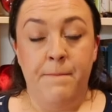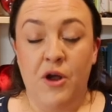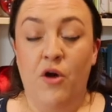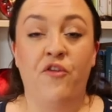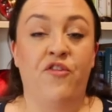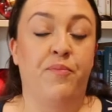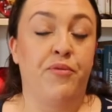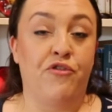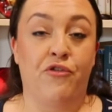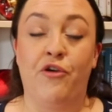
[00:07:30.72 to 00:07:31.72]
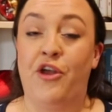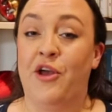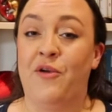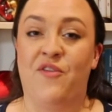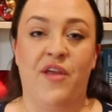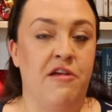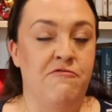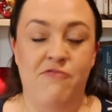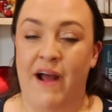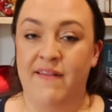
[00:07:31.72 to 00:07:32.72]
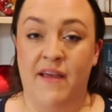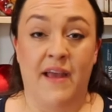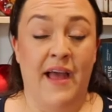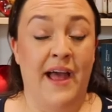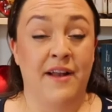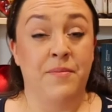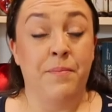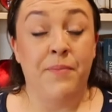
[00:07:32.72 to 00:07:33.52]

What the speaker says: Because of Petruchio's erratic and